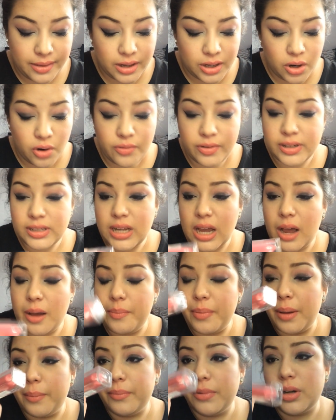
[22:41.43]
then over
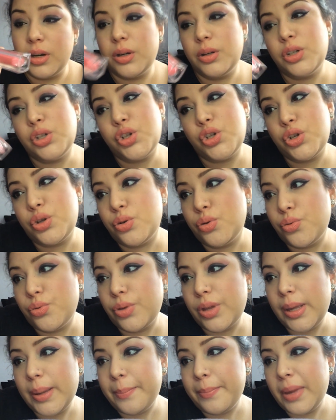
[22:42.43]
top, I'm going to do
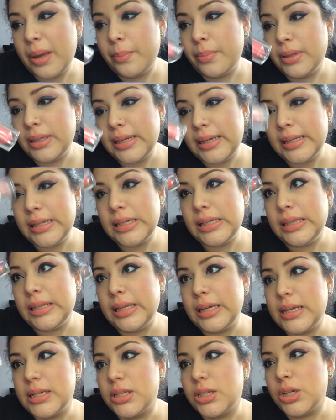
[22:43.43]
the Maybelline
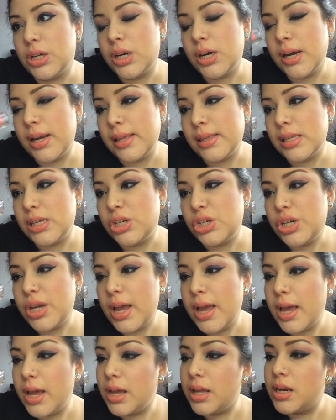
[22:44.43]
Elixir in the
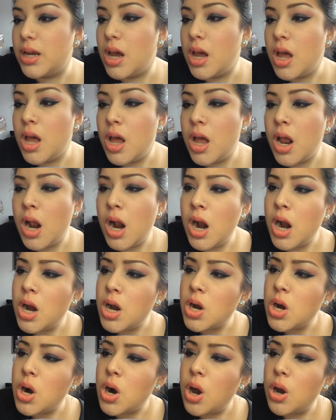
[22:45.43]
shade
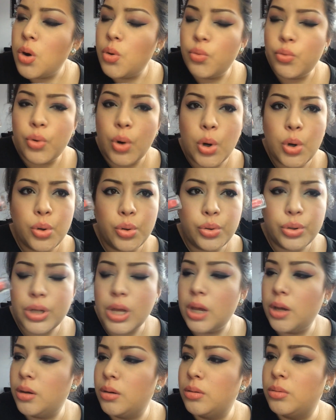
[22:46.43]
Rose
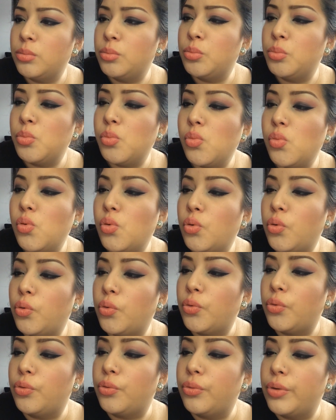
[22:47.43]

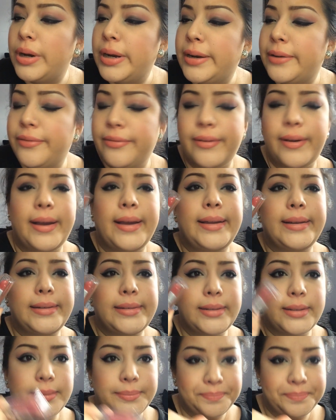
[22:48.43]
Redefined.